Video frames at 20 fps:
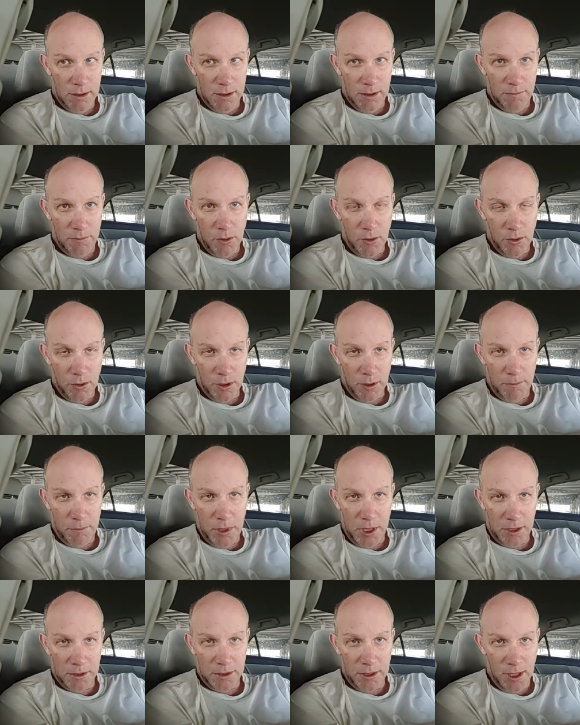the poor,
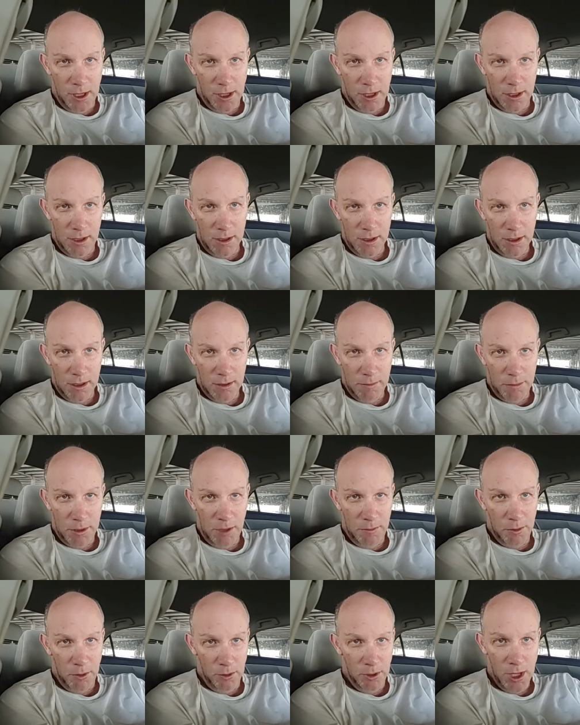picked on
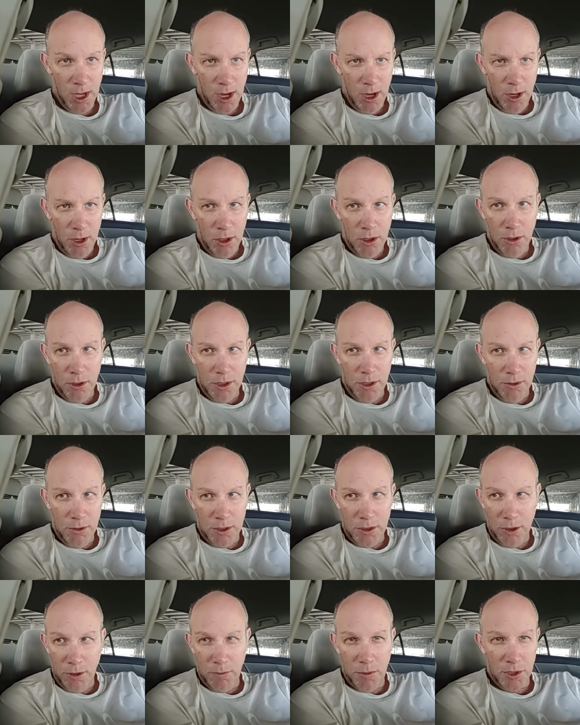people who
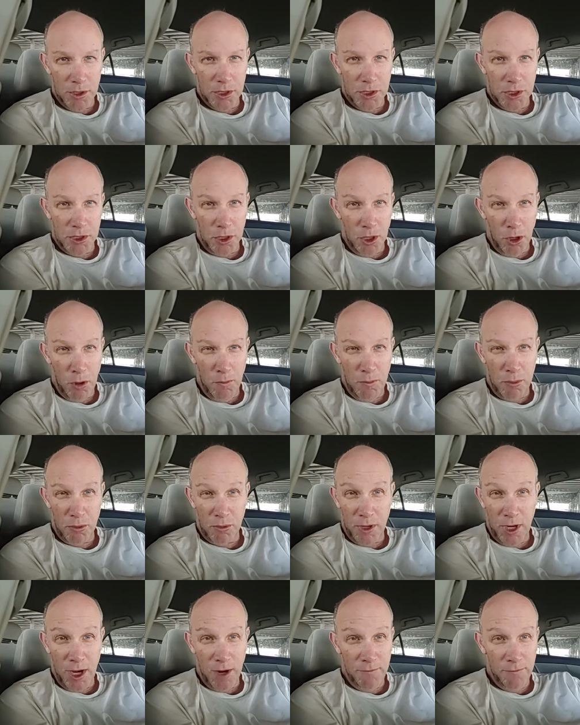YouTube is so
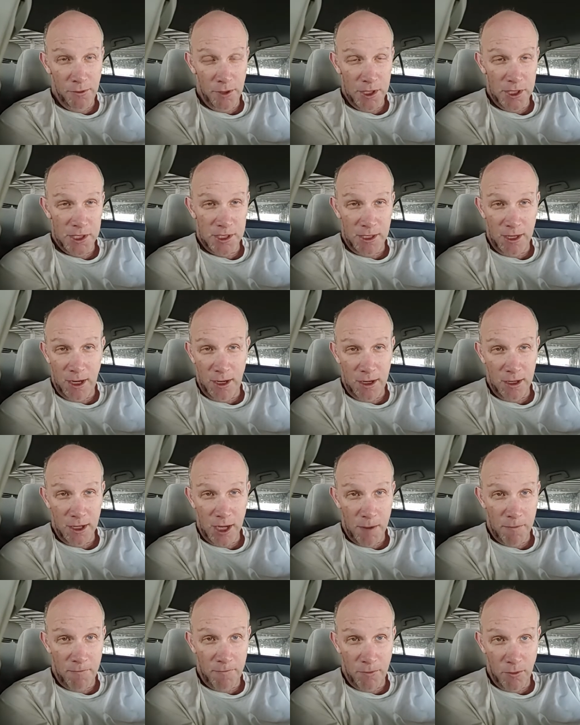bravely standing
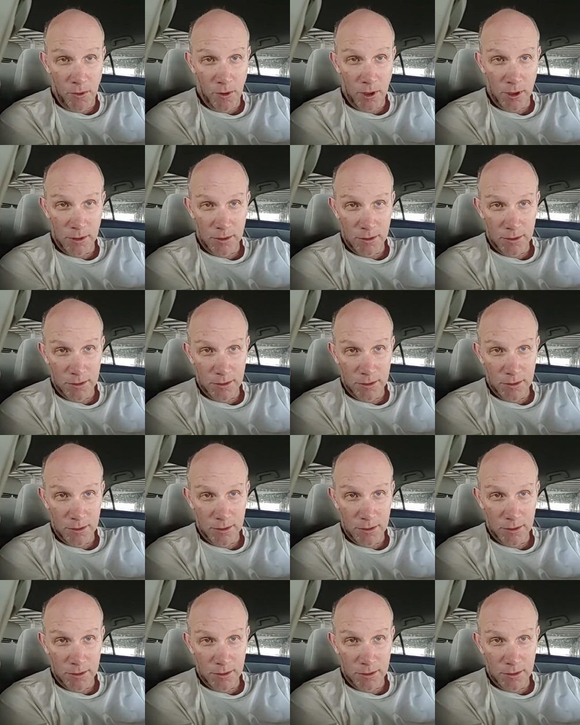up for.